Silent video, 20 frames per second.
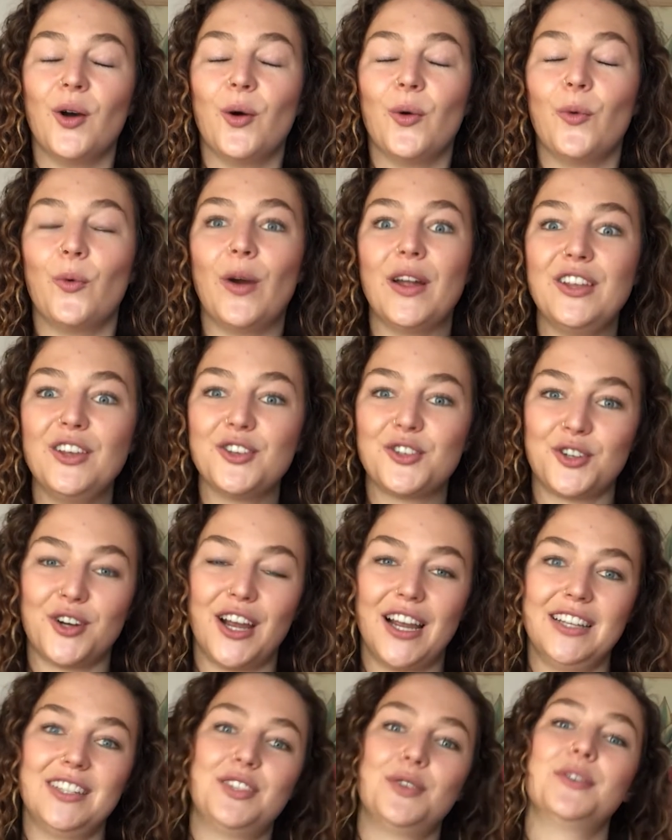when you're
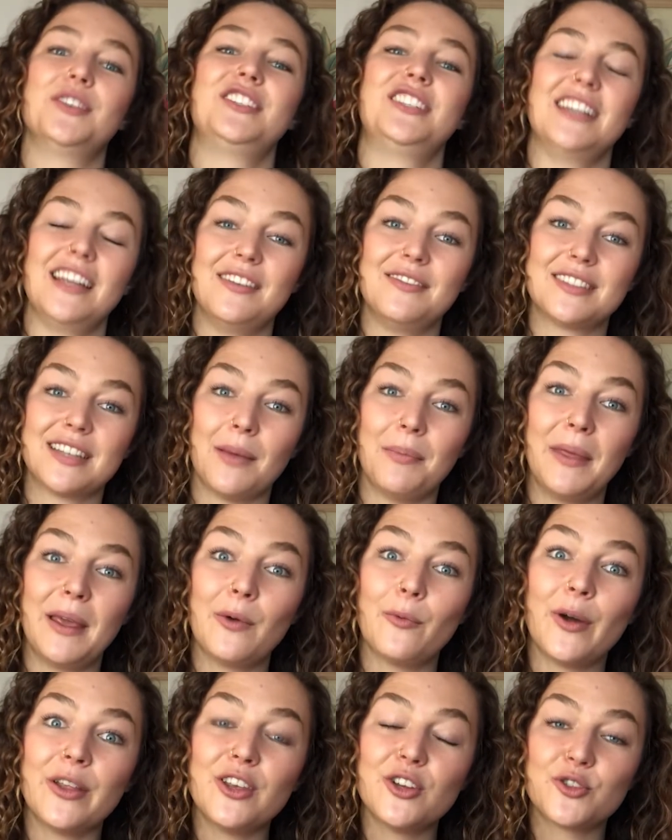trying to achieve
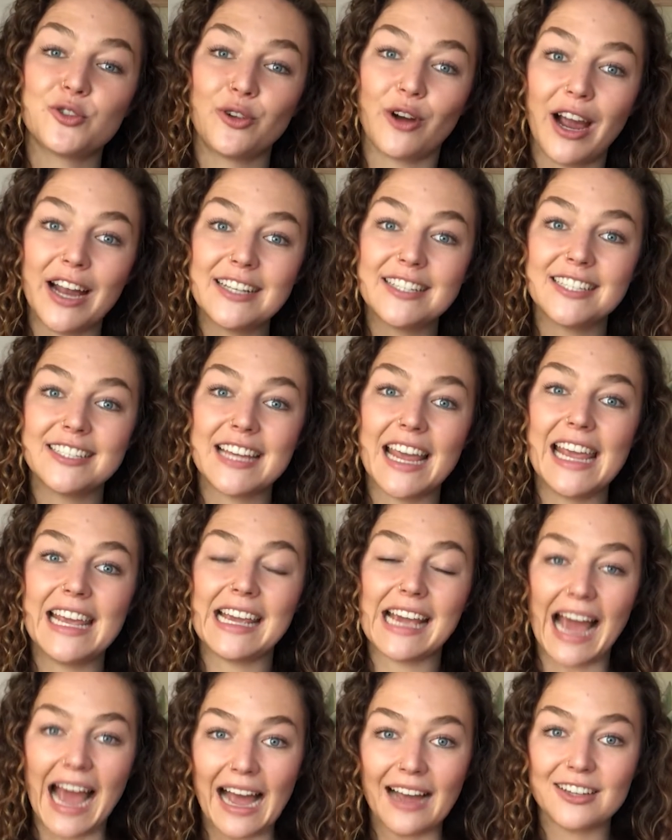something, when you're trying to
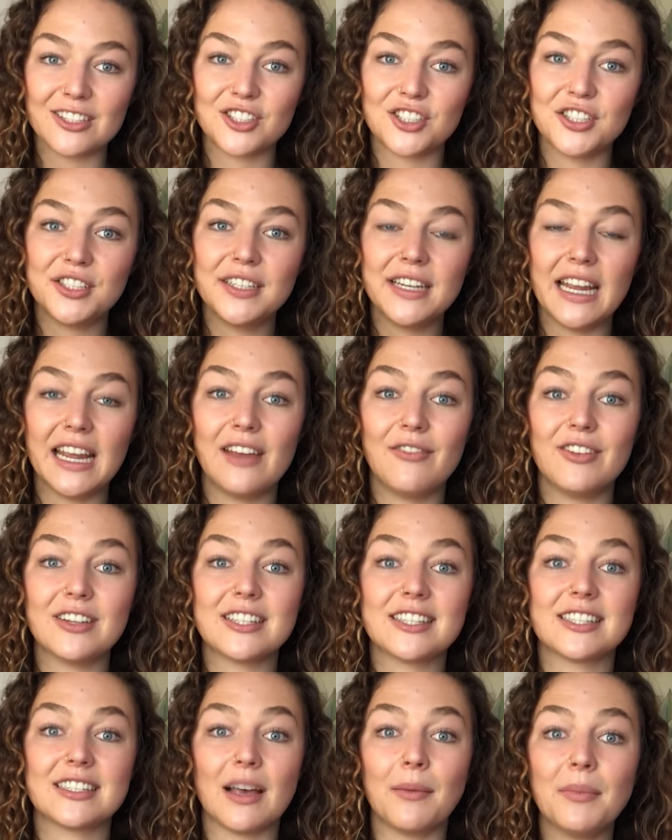take action, if
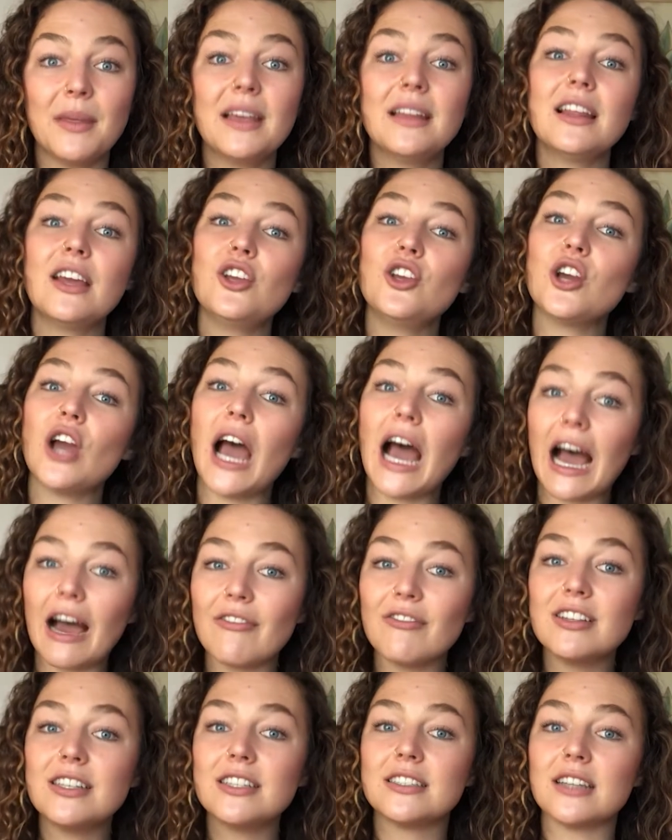it's something that you
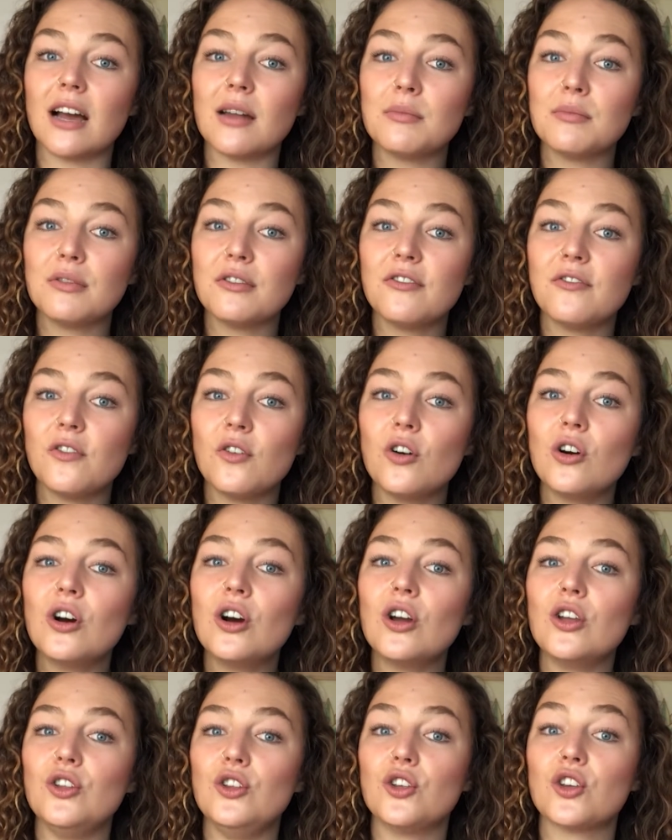haven't done
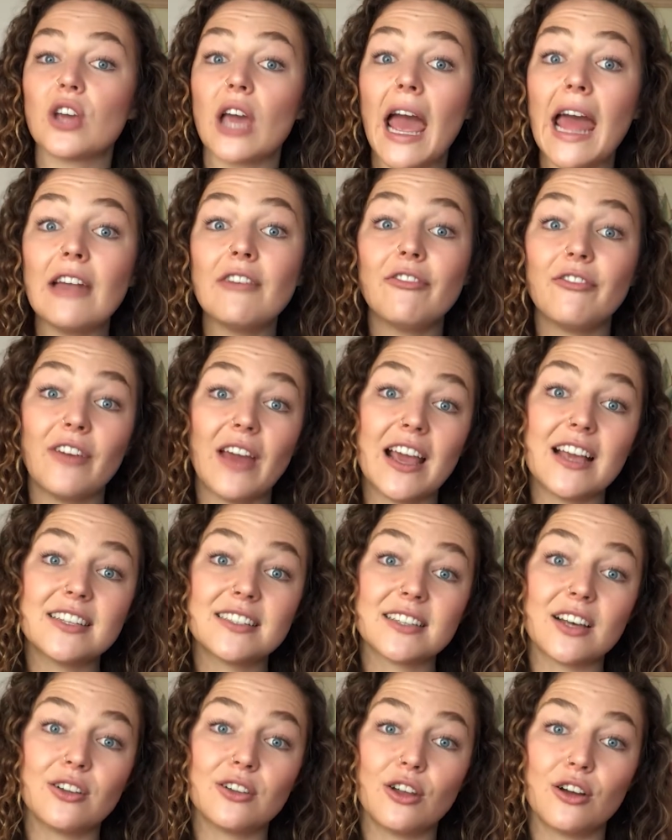before, you can
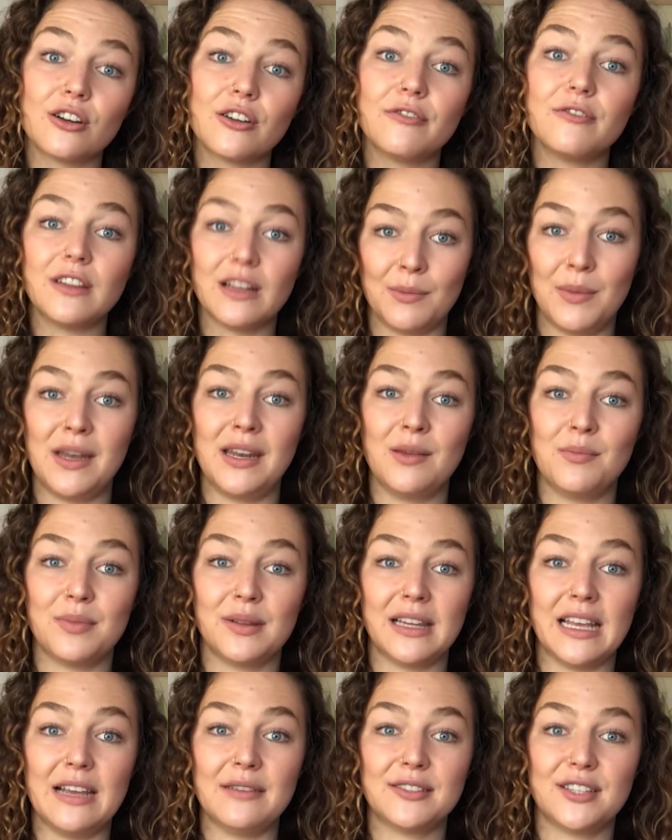face a lot of limiting
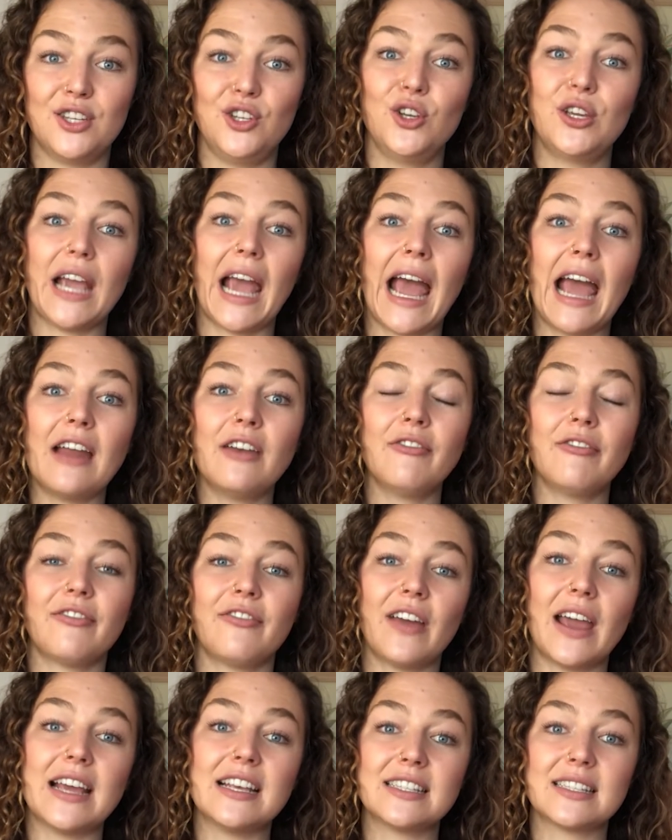beliefs and you can
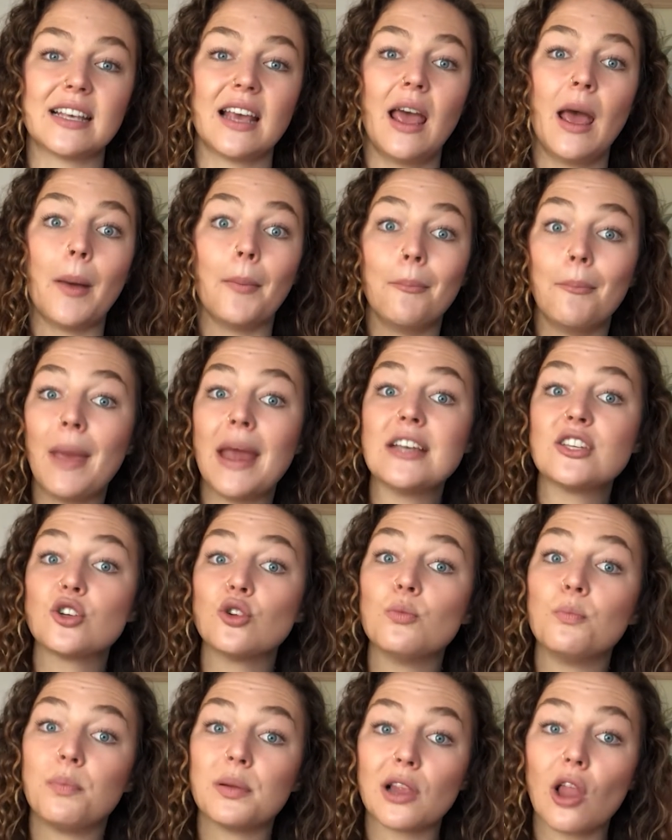face
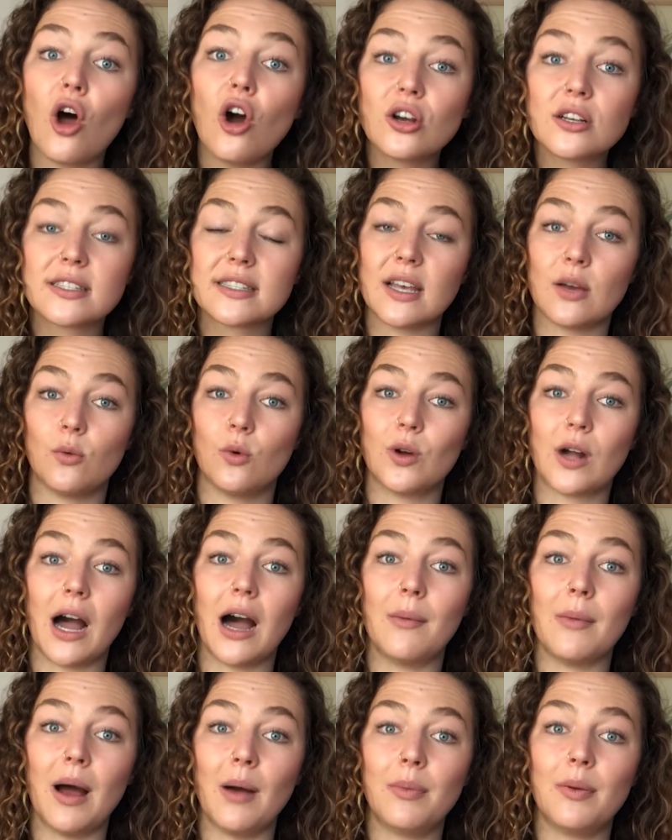mental blocks that will
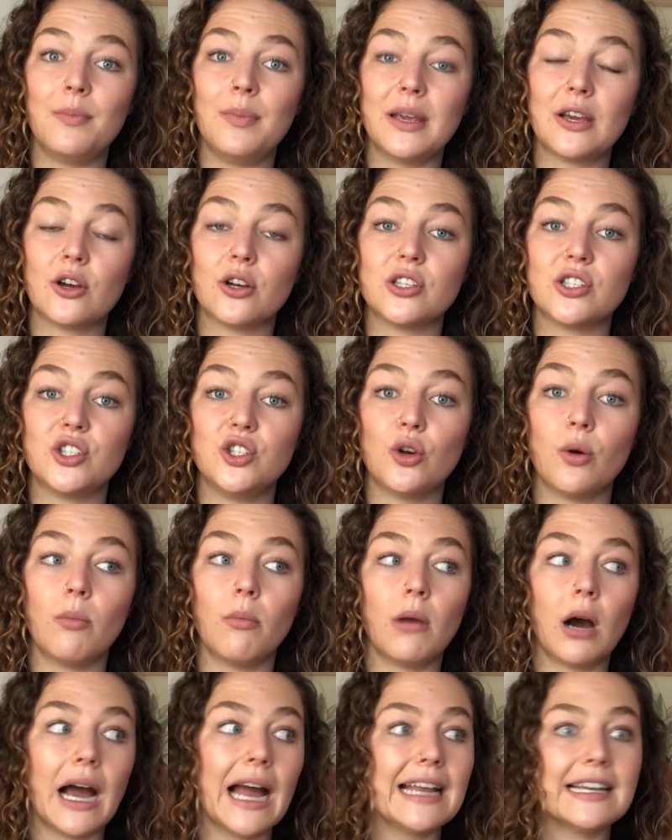come up because your
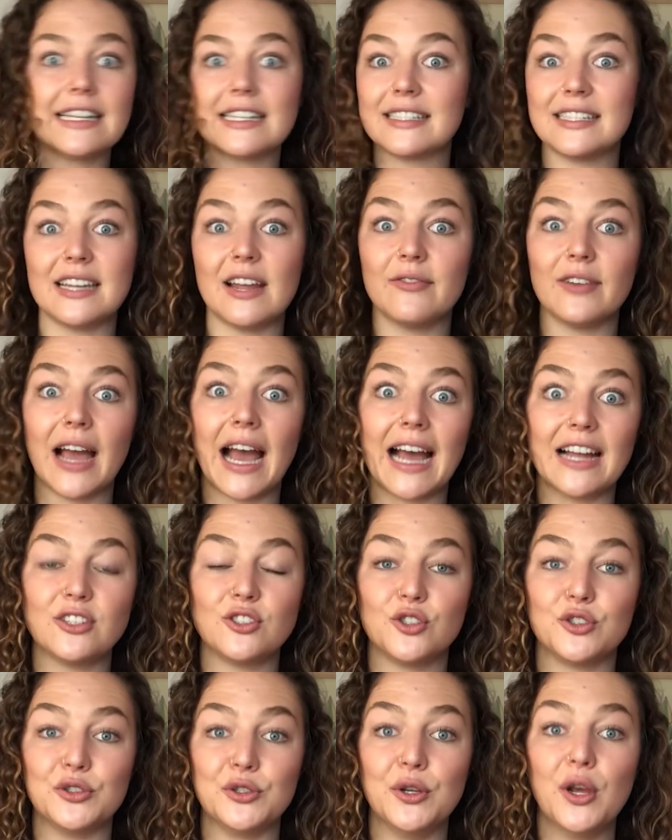mind has never had
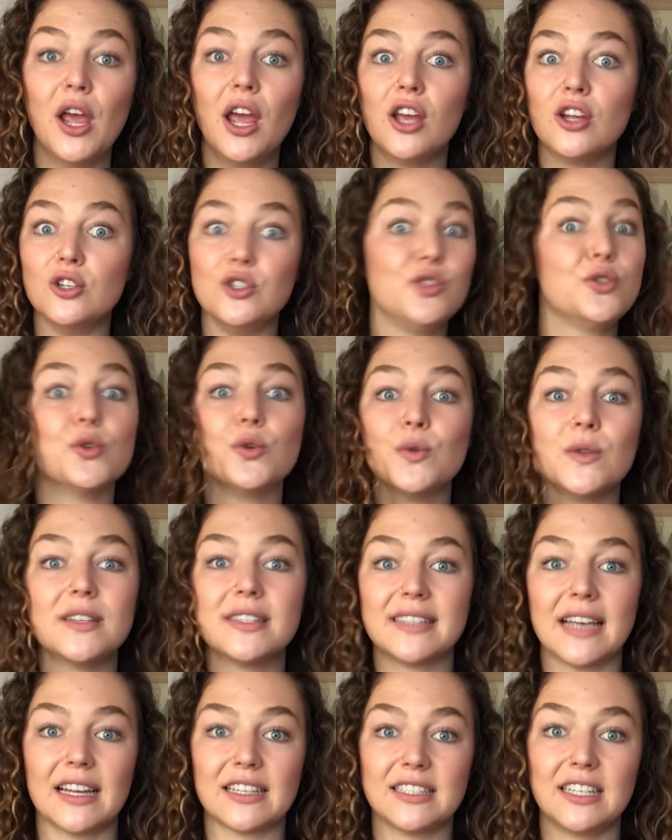to do
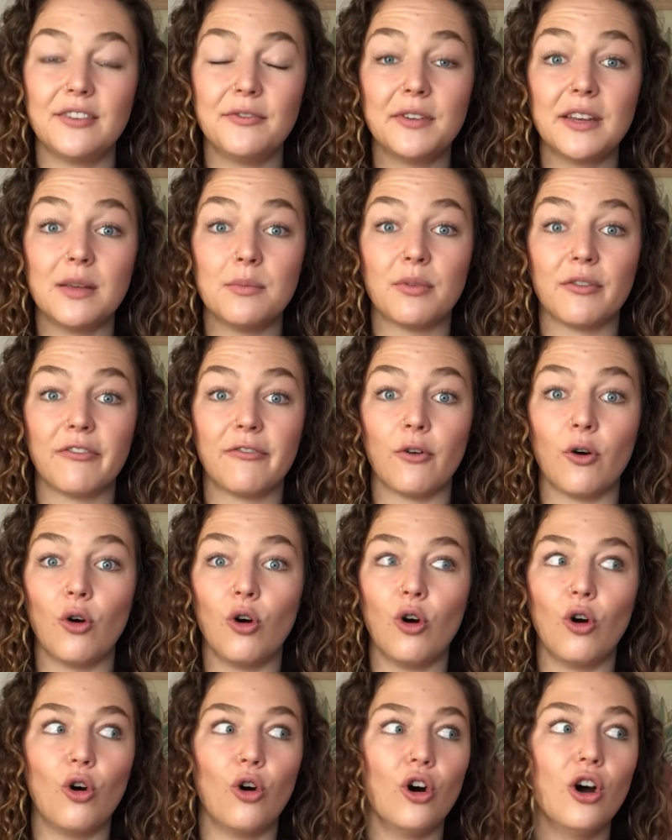this activity
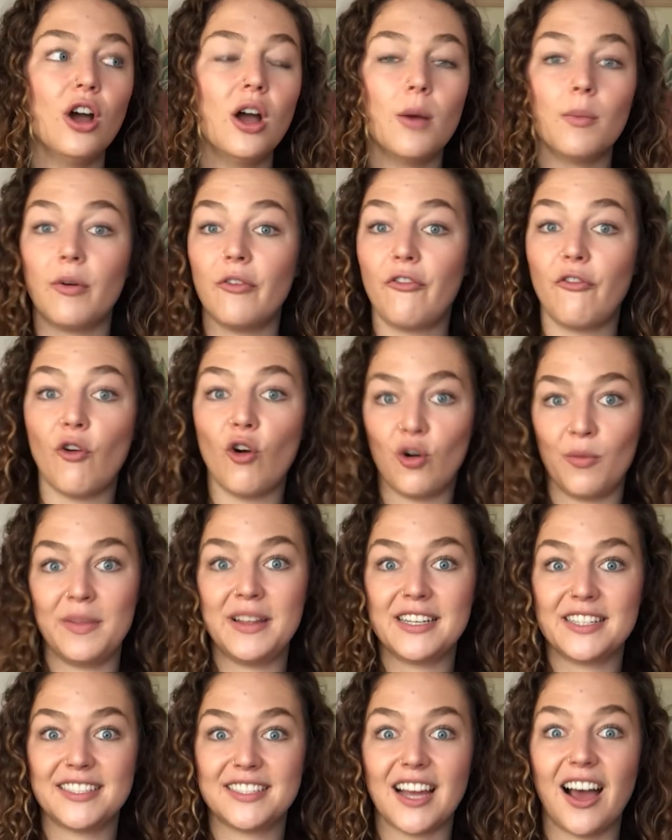before or perform
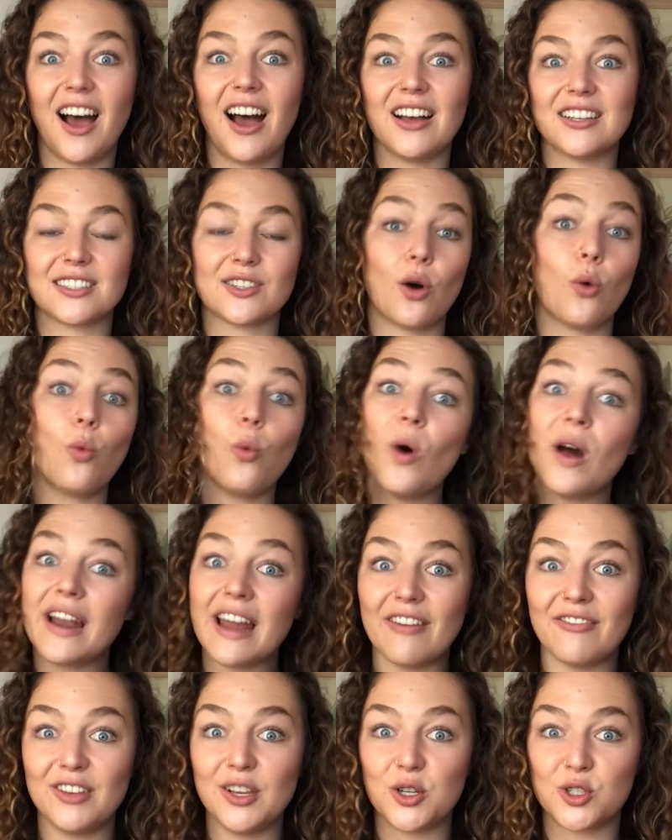this task or
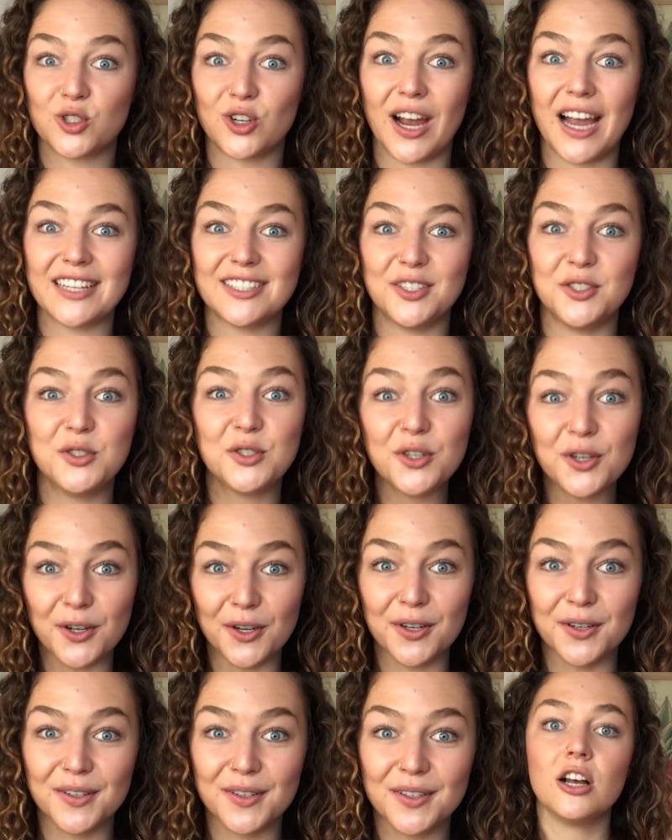whatever you're trying to
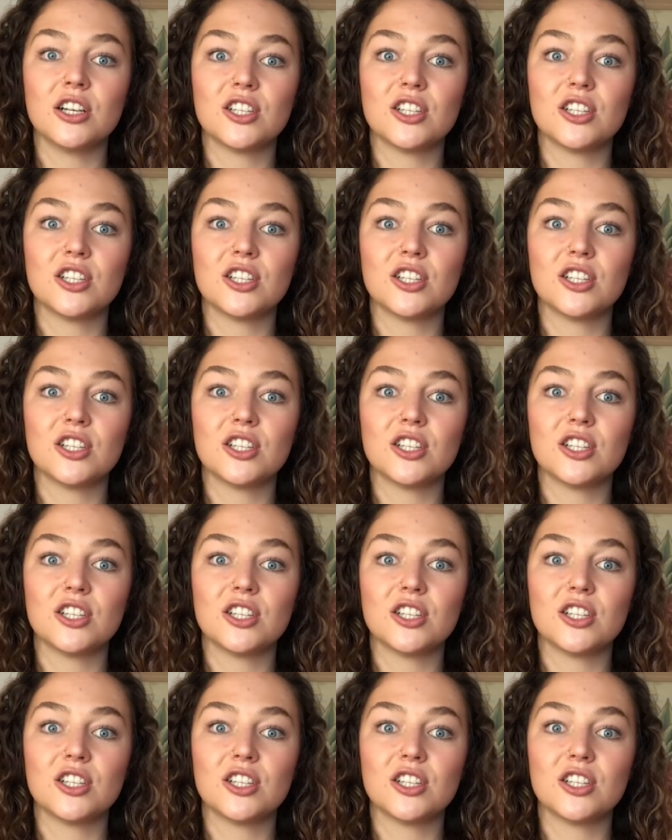do.